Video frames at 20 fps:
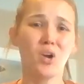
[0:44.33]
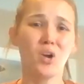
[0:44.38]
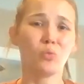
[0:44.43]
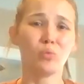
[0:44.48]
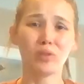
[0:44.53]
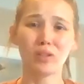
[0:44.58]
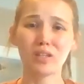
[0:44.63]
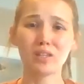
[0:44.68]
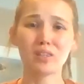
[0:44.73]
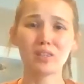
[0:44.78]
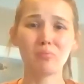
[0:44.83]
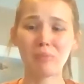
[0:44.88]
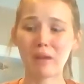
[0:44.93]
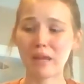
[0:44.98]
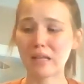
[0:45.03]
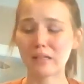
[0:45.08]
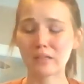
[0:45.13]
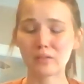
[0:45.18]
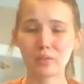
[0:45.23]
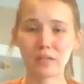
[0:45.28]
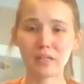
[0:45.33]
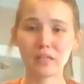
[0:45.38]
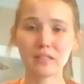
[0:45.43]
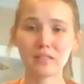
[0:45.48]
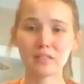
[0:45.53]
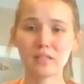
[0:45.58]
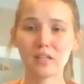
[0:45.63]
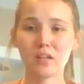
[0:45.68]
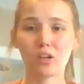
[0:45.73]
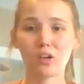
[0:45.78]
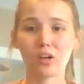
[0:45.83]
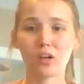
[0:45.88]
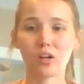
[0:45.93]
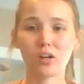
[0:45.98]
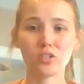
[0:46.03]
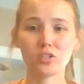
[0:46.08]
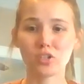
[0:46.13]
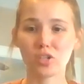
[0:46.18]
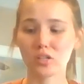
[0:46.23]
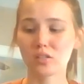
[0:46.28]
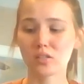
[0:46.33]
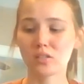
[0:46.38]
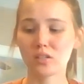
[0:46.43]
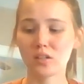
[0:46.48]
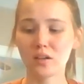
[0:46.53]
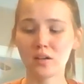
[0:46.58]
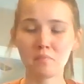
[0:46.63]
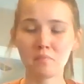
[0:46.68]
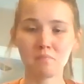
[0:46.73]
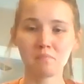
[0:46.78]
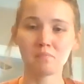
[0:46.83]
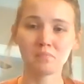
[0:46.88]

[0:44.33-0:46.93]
Really, the main ingredients here are just some